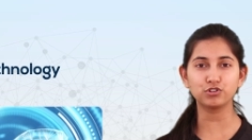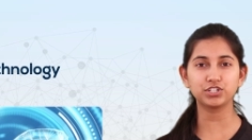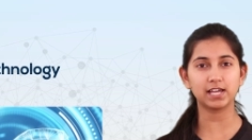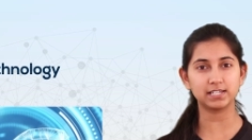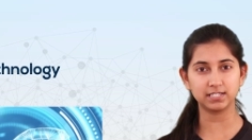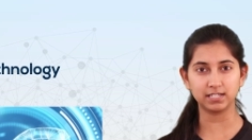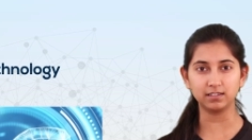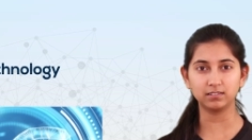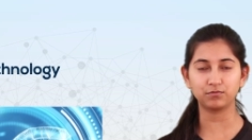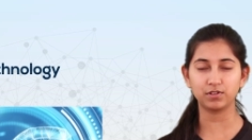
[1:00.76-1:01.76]
four G L T
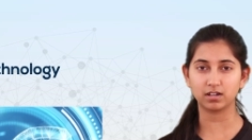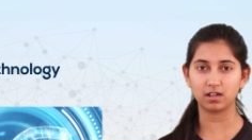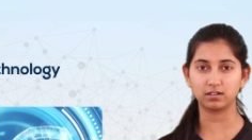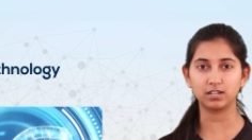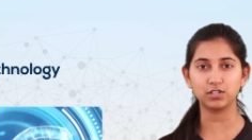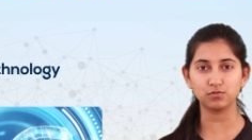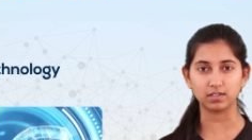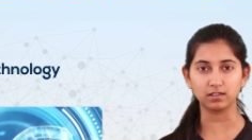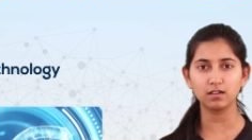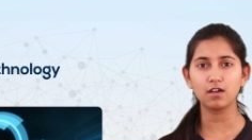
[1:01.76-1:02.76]
E that we are currently
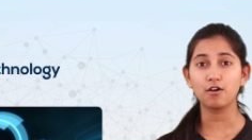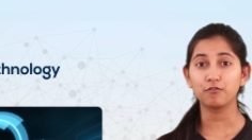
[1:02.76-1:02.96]
using,